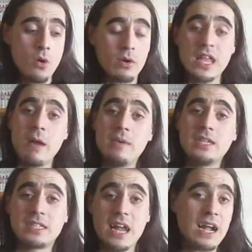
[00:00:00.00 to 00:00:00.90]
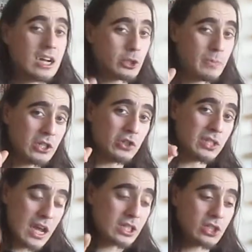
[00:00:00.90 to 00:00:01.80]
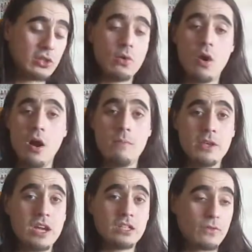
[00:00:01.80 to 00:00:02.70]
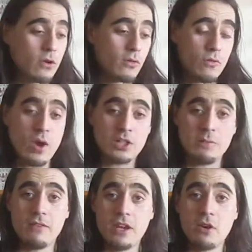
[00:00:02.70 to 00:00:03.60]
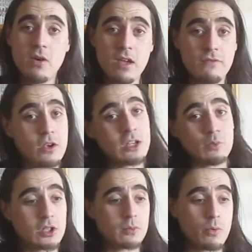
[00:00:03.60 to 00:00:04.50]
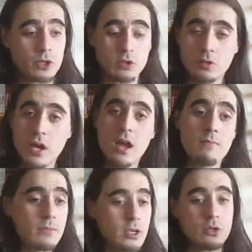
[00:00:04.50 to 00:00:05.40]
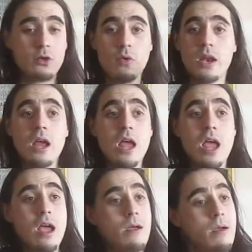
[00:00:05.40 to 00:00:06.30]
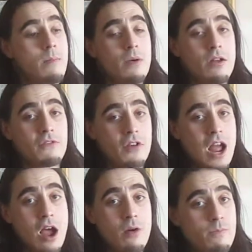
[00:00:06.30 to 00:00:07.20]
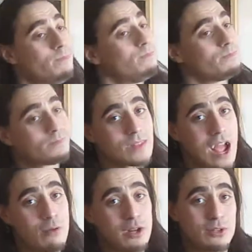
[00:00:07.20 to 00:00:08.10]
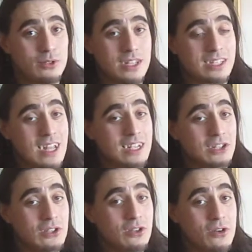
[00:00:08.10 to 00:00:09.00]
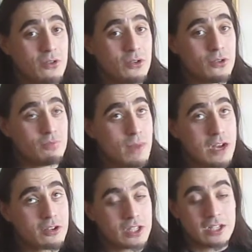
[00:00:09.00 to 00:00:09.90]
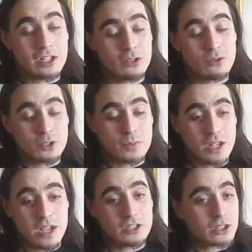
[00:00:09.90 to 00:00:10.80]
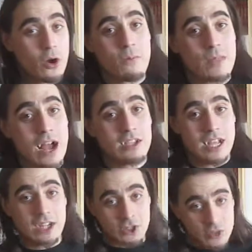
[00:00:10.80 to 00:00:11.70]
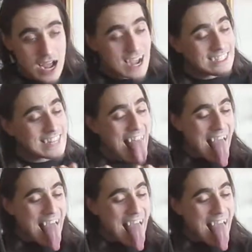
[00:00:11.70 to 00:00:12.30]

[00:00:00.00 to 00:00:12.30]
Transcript: with that being said, I got a special thanks to you guys for watching my video. If you guys want to support, subscribe, you can do it. But for now, I really do this, like, you know, minor things in USPS. So I'll catch you guys